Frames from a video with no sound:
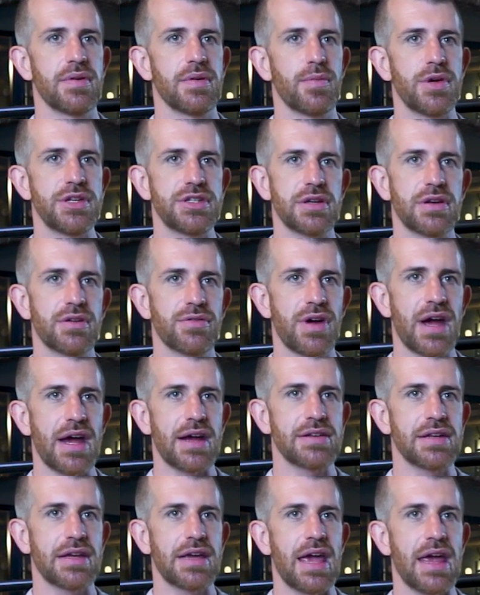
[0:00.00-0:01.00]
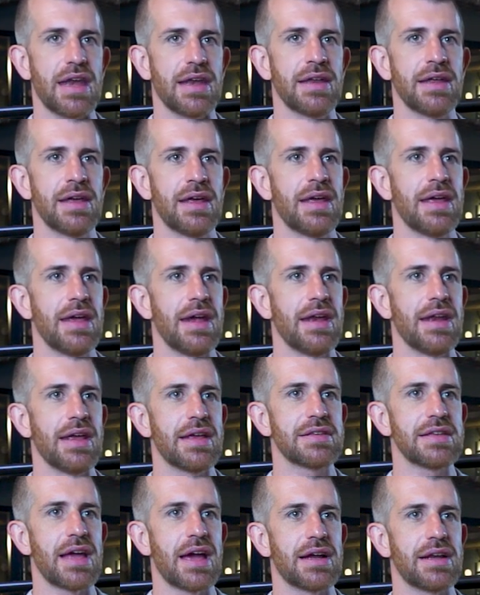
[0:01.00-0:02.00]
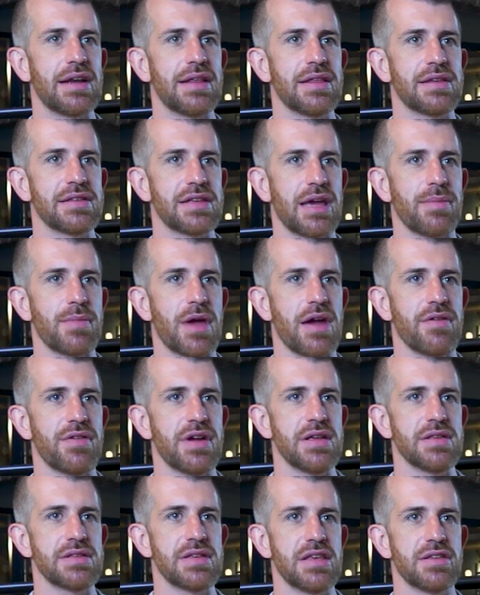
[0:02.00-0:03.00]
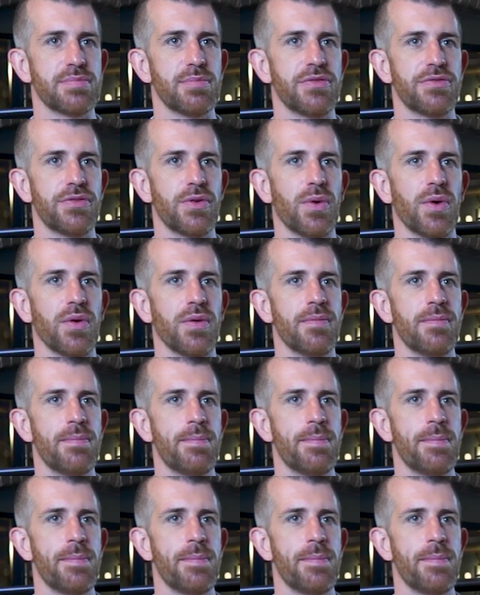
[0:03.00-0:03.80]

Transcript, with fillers: which had cracked again in exactly the same areas as before.